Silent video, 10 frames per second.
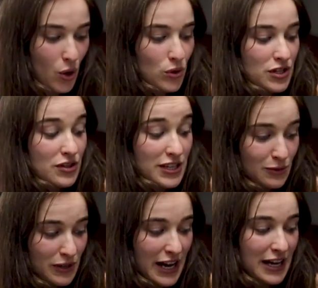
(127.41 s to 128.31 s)
Also,
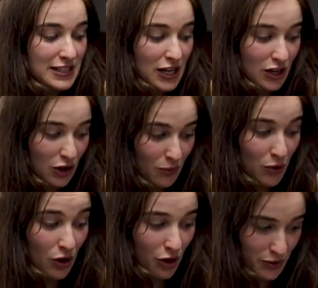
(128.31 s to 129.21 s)
this one has a lot
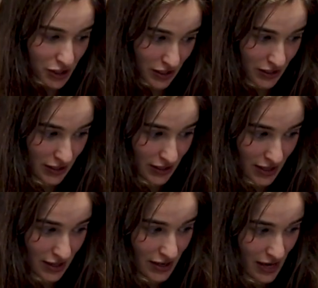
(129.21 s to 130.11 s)
more options
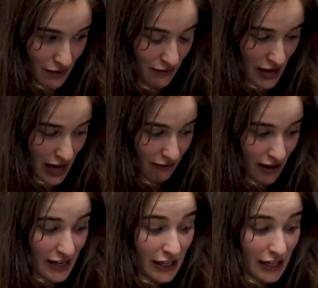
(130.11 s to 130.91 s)
than the Night Riviera,